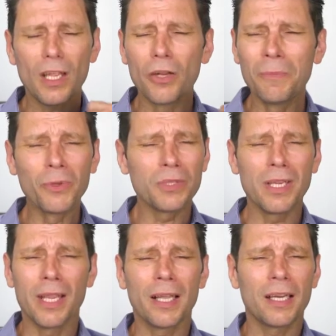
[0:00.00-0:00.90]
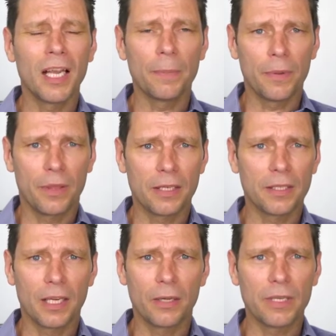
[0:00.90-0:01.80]
And I'm not saying that
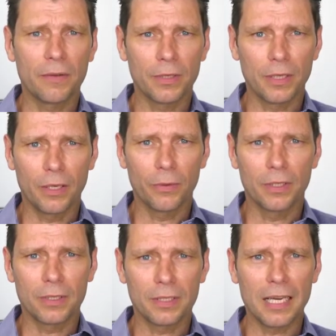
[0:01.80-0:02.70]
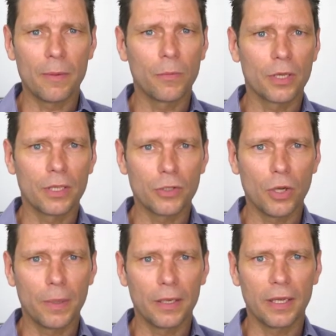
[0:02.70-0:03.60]
hypothetically. I would never go and slam one of the
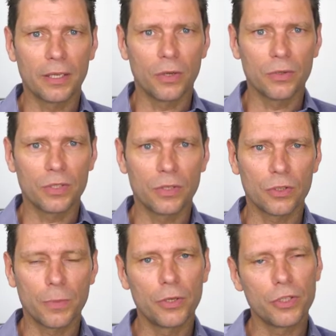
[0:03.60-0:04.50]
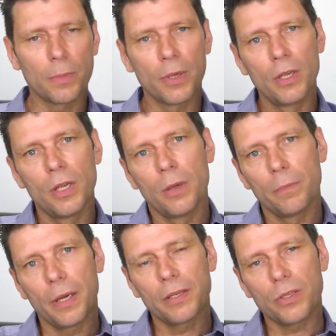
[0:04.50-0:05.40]
top icons in entrepreneurship,
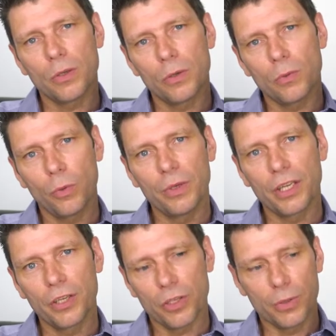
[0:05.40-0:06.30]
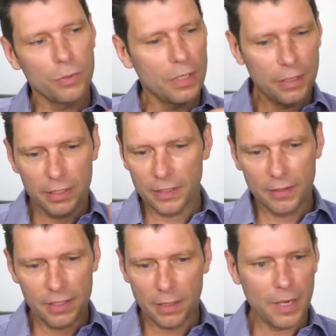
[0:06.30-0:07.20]
but what we're going to do is
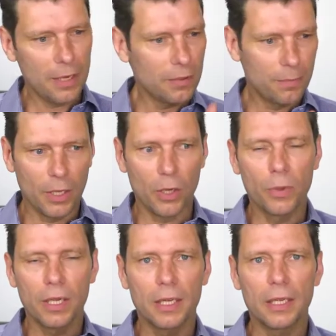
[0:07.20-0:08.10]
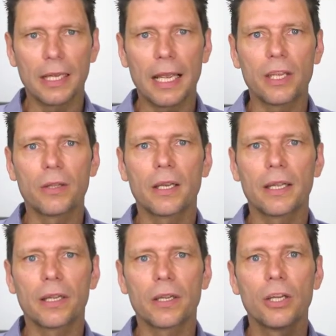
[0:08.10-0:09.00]
we're going to get you the
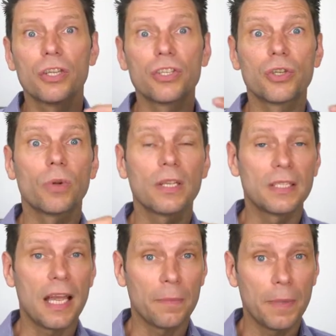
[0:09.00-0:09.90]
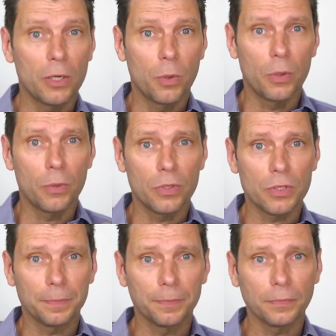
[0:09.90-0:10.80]
link to what his deathbed quote was.